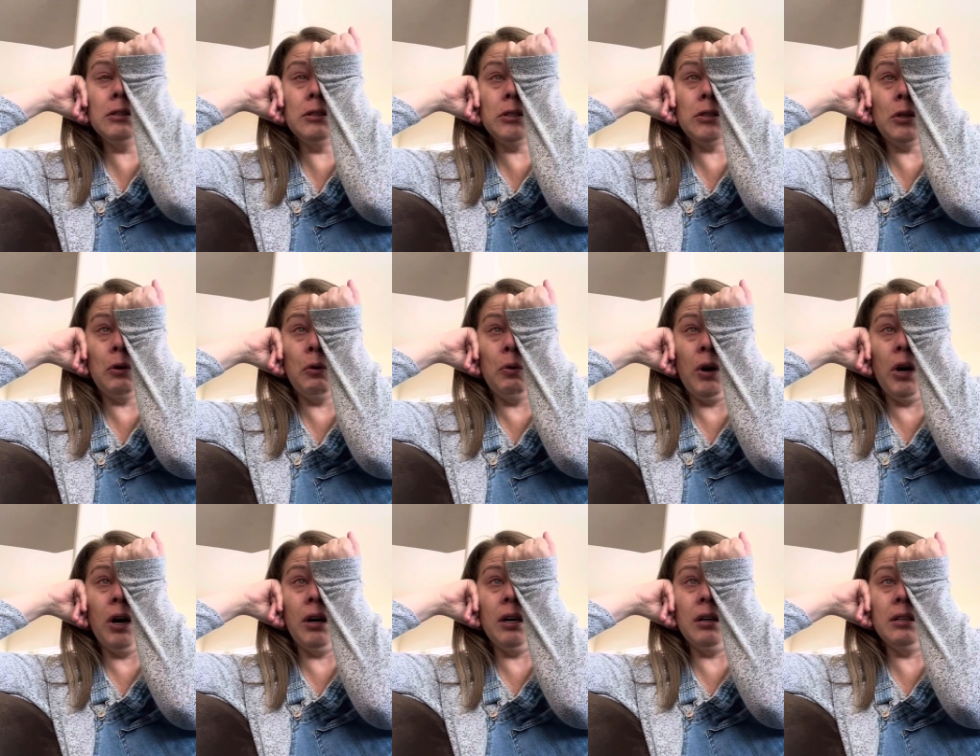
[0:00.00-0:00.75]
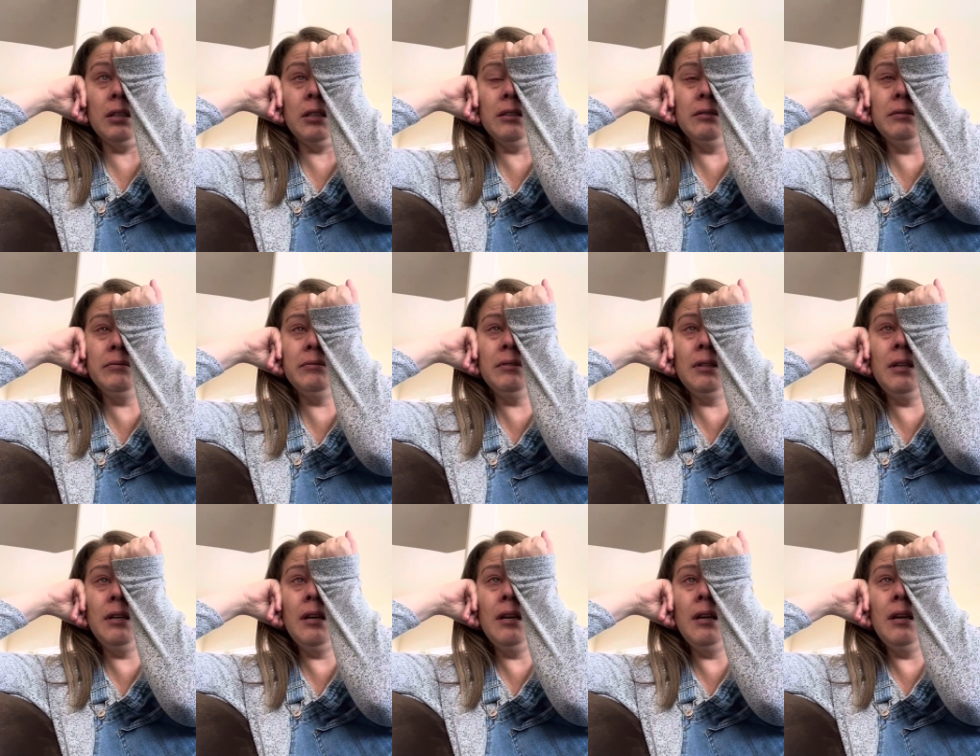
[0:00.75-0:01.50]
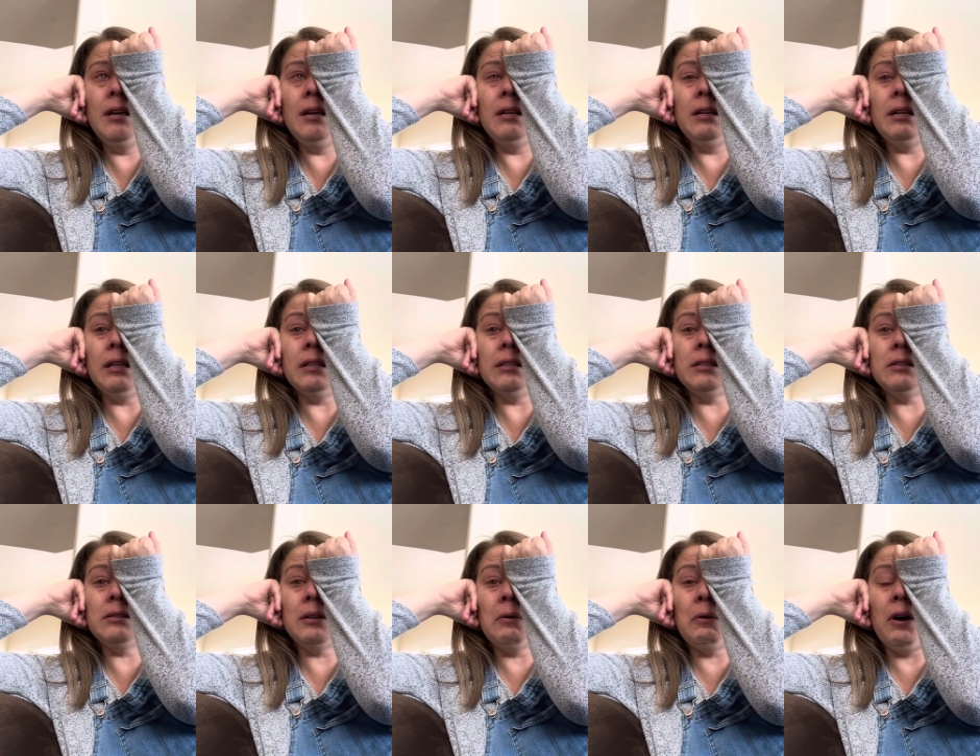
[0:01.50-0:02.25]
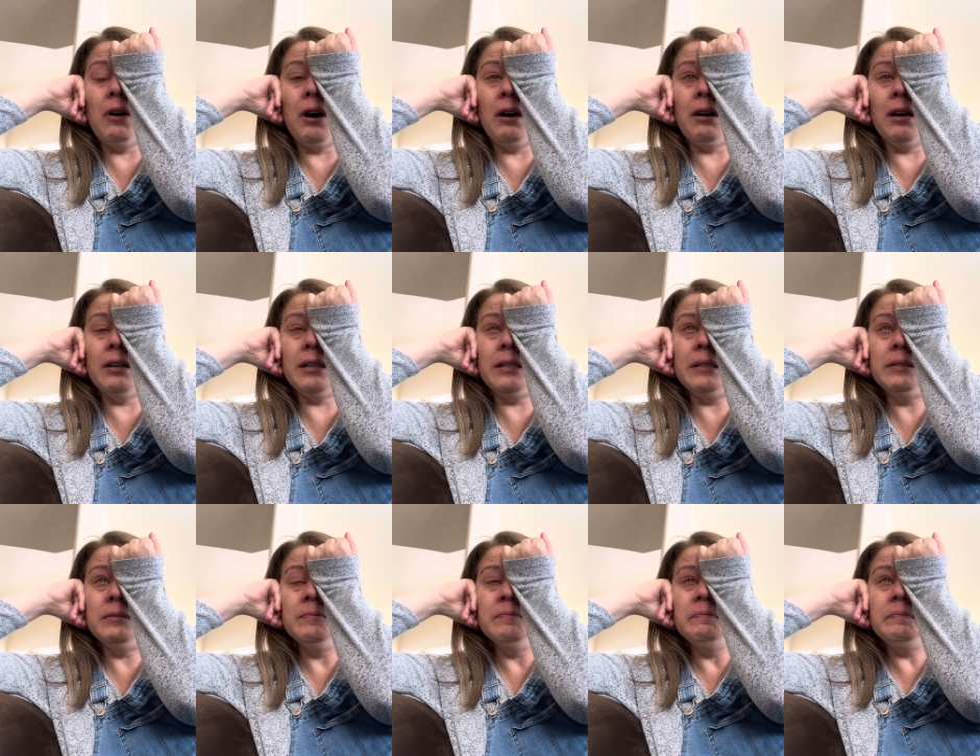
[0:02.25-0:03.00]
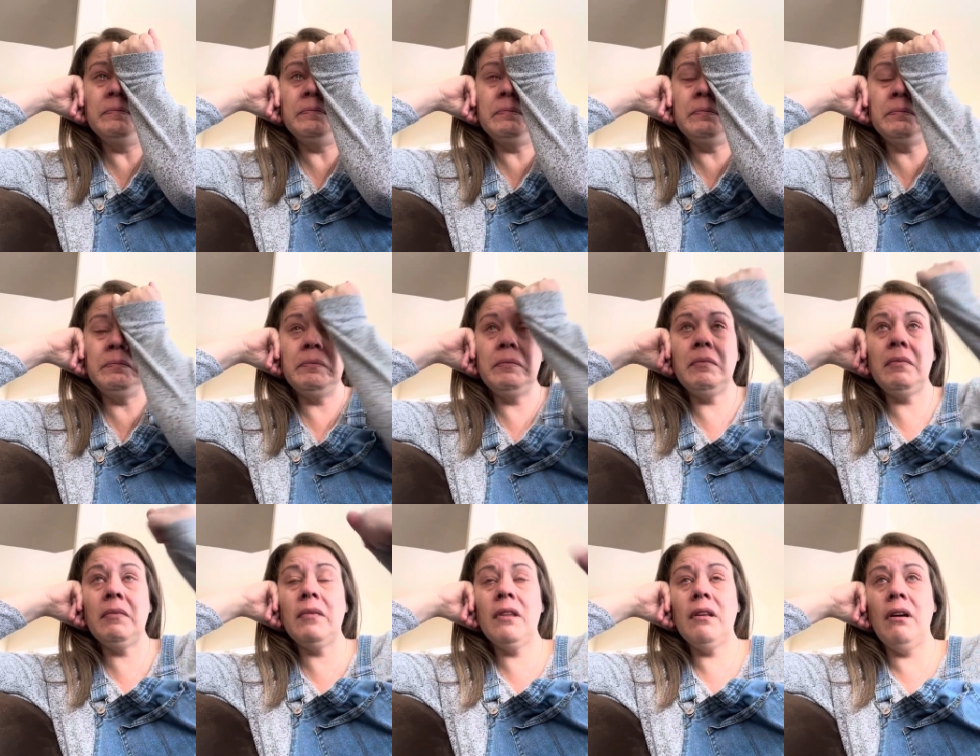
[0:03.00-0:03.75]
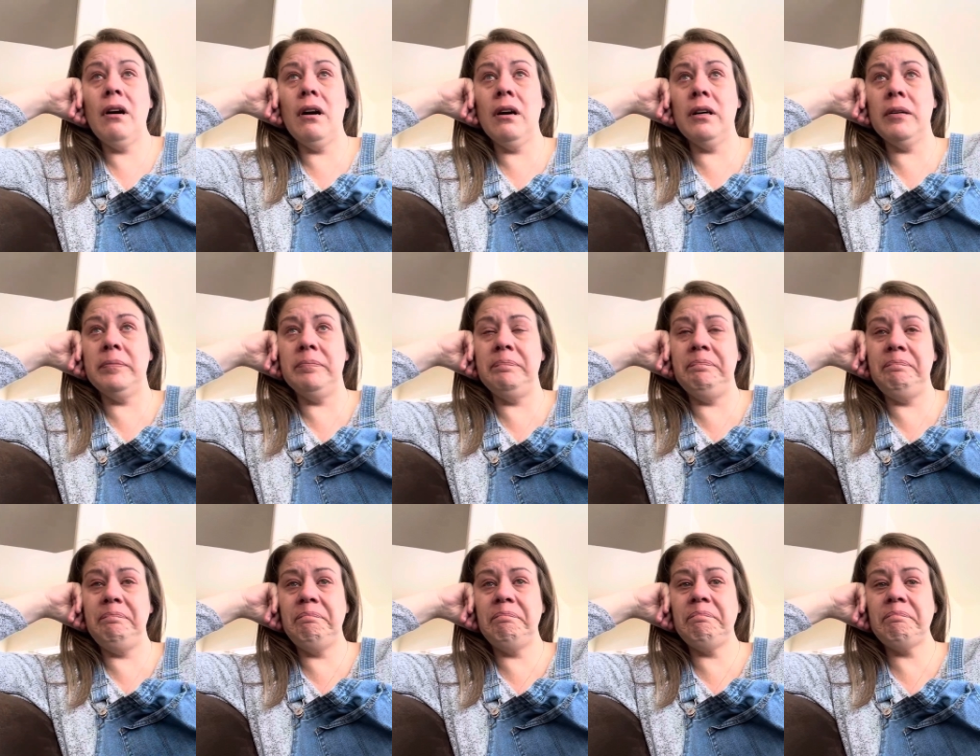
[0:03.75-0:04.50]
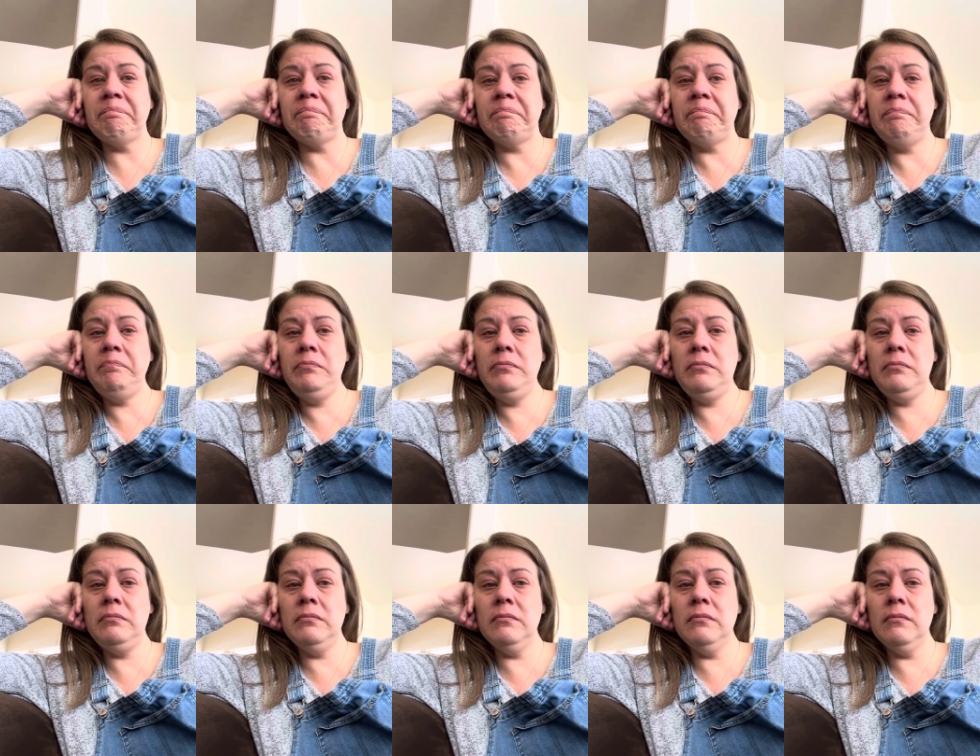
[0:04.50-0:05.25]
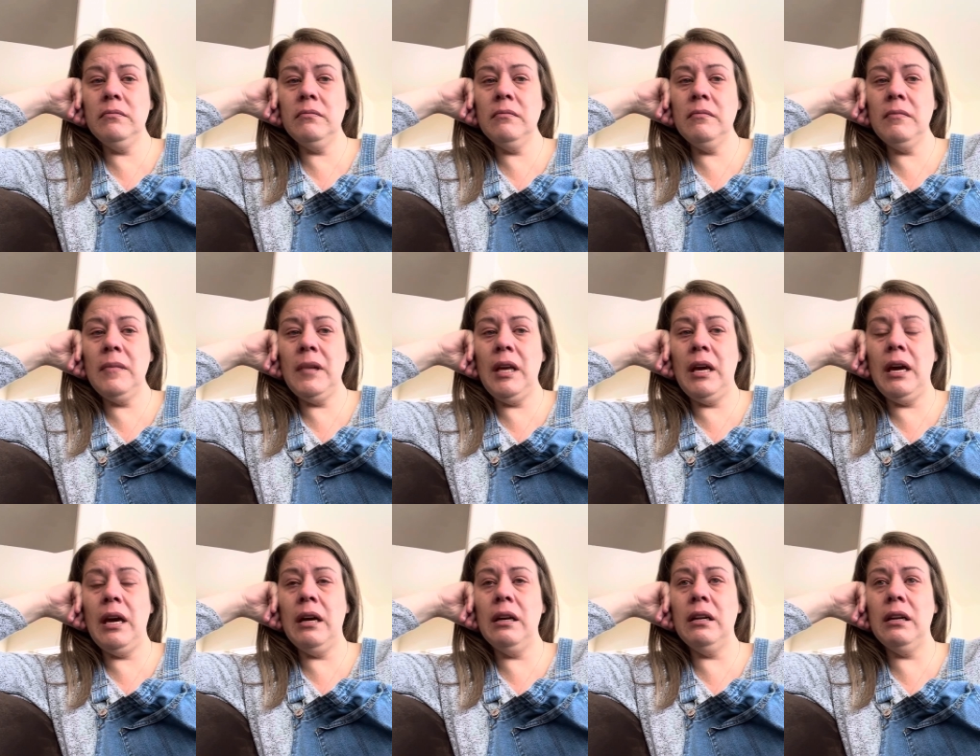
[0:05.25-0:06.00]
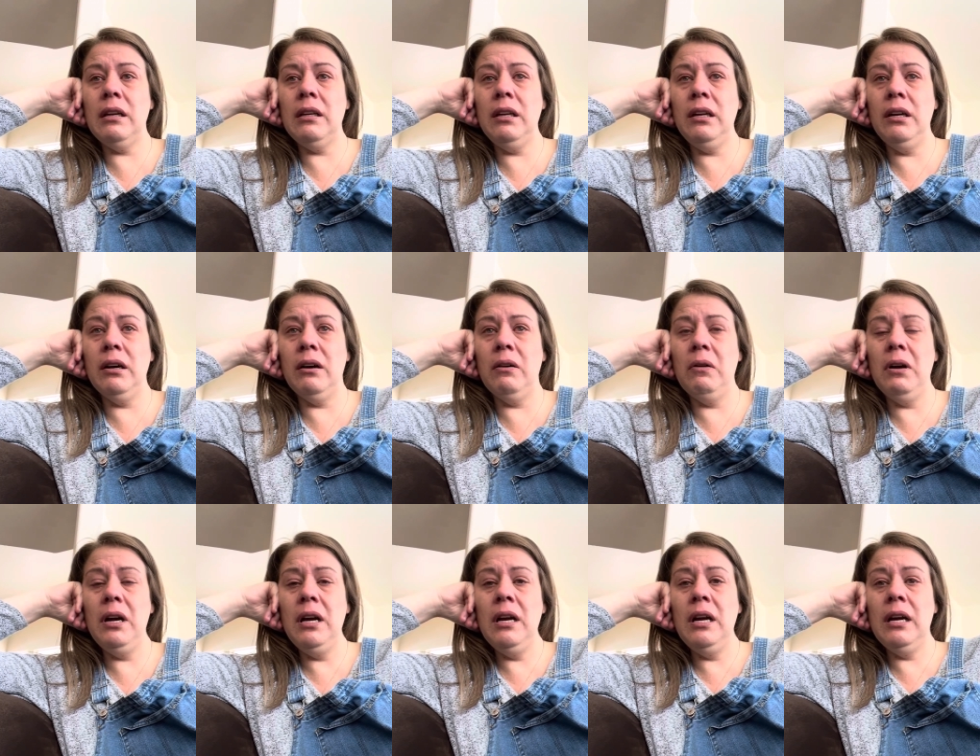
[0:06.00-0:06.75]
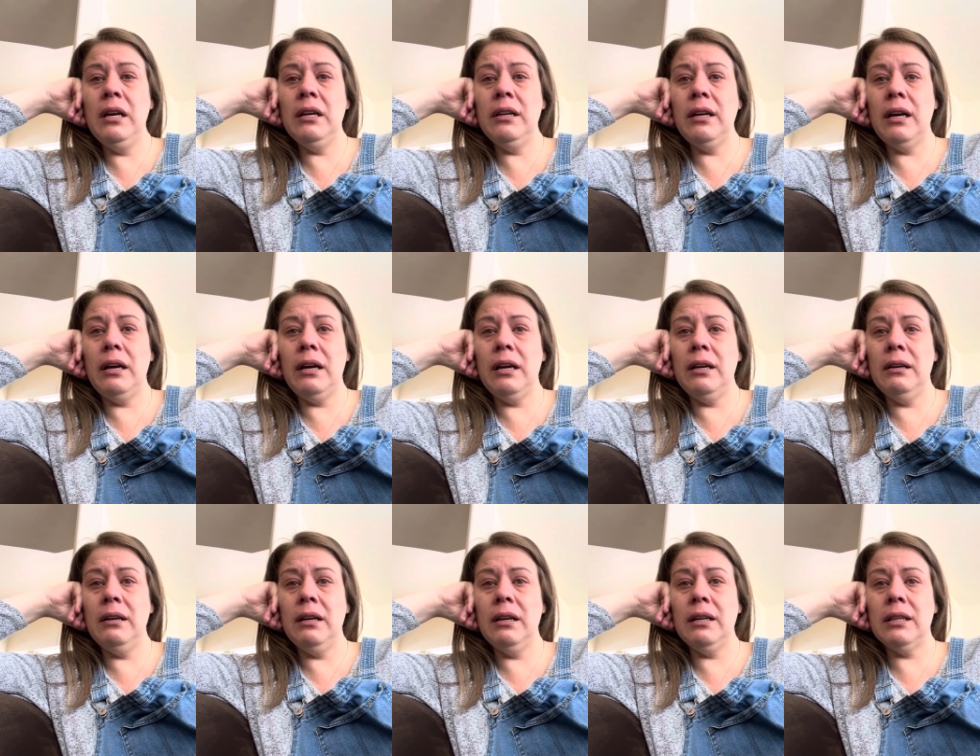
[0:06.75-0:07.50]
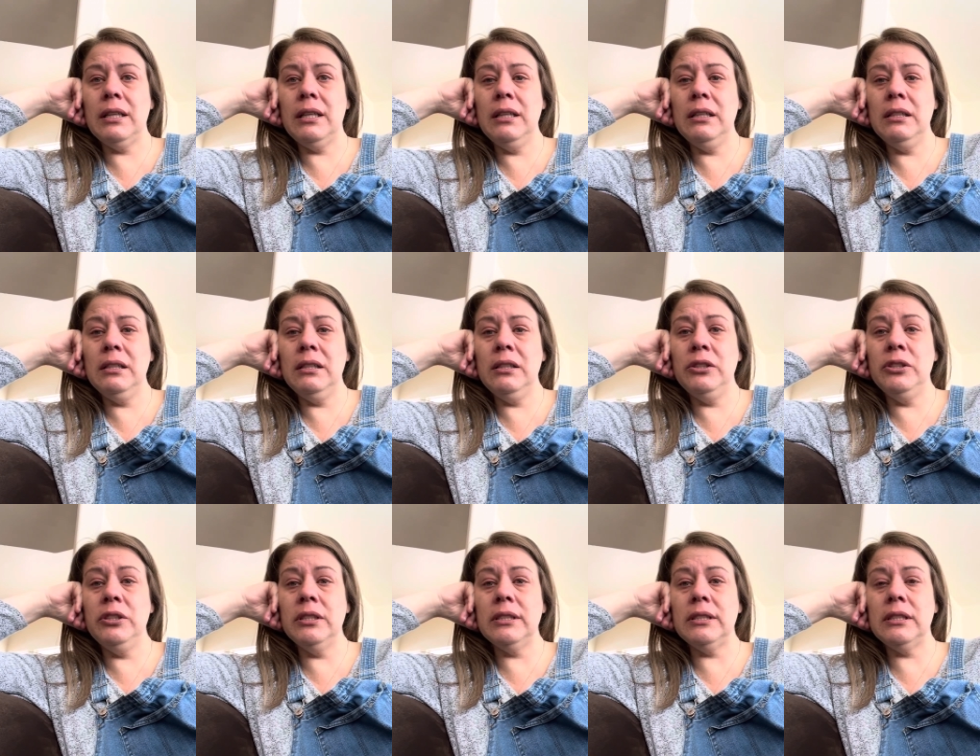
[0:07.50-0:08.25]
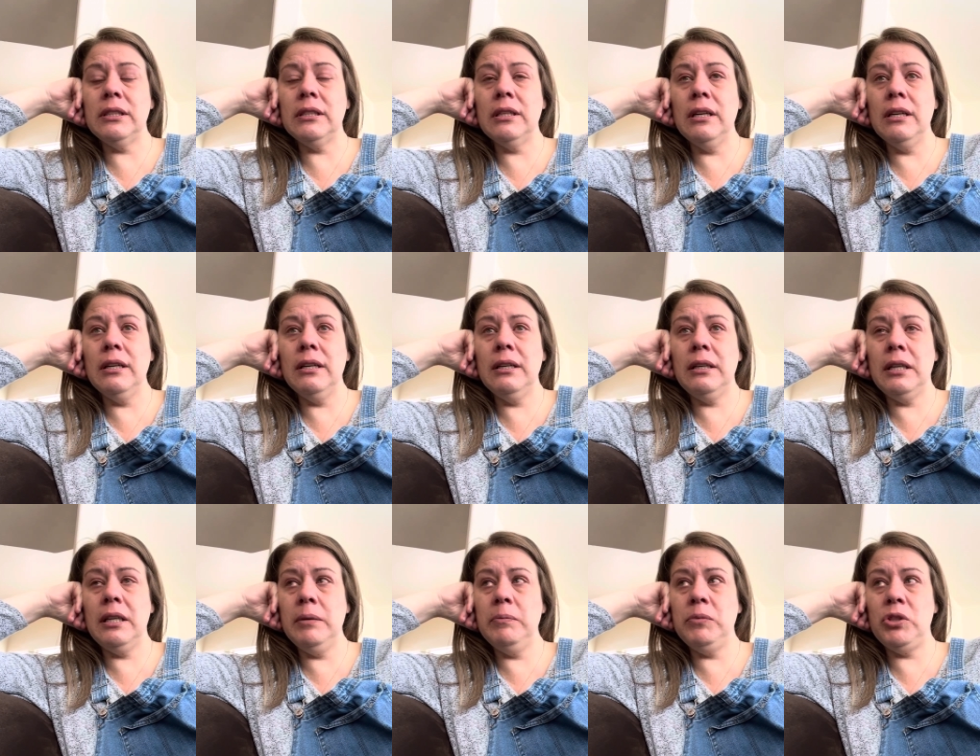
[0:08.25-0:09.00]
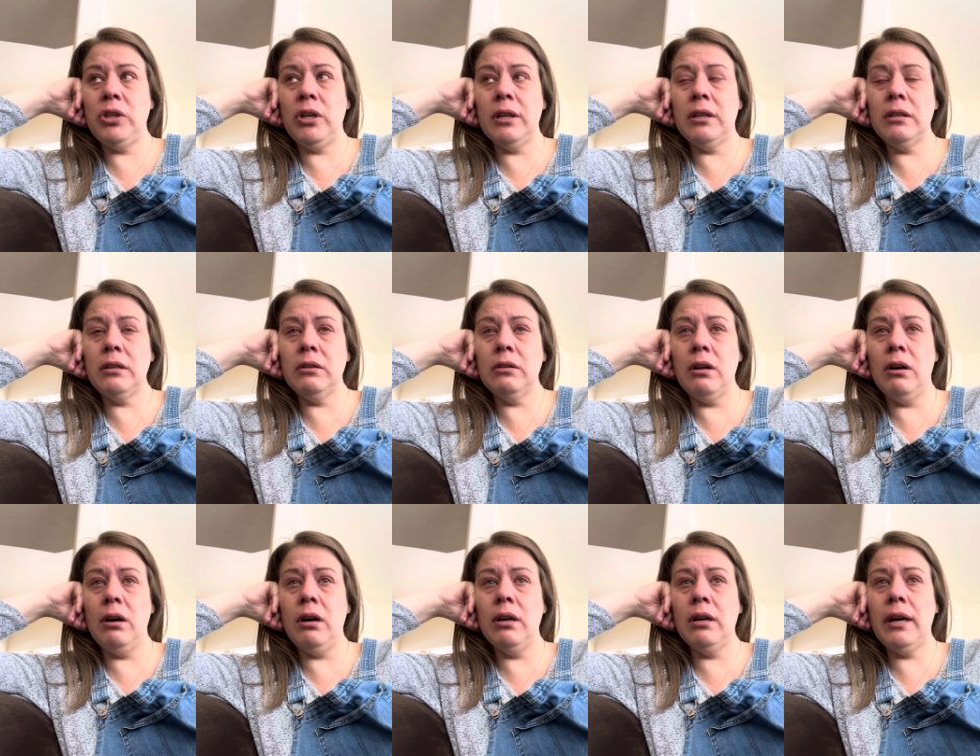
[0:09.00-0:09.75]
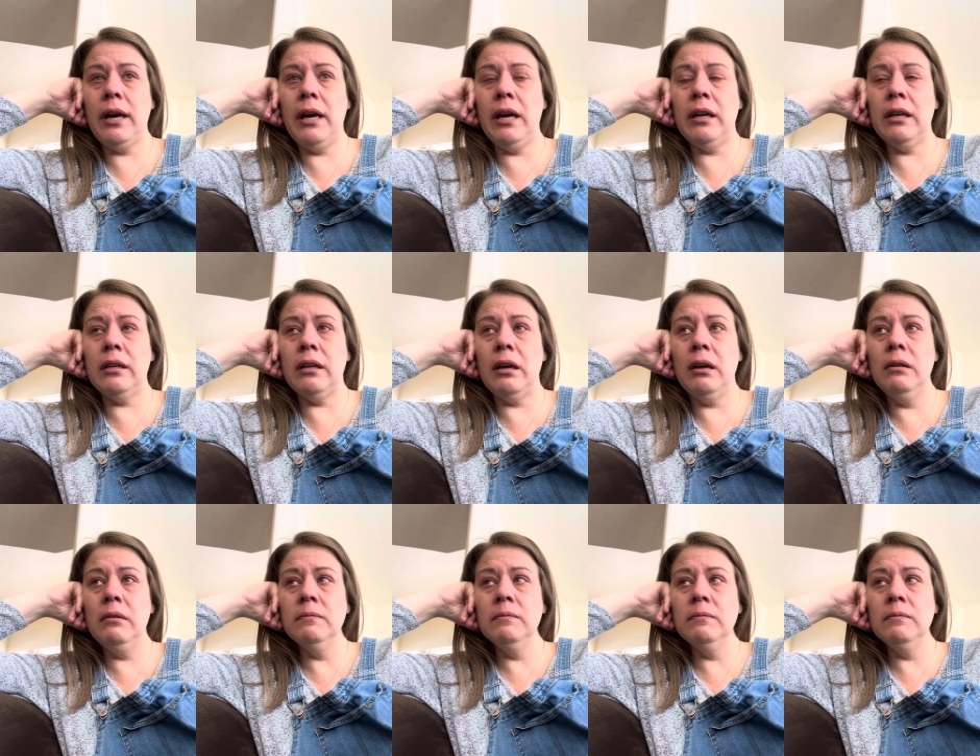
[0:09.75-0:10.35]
so hard. It's so hard. Um and you know, you just keep trucking along, and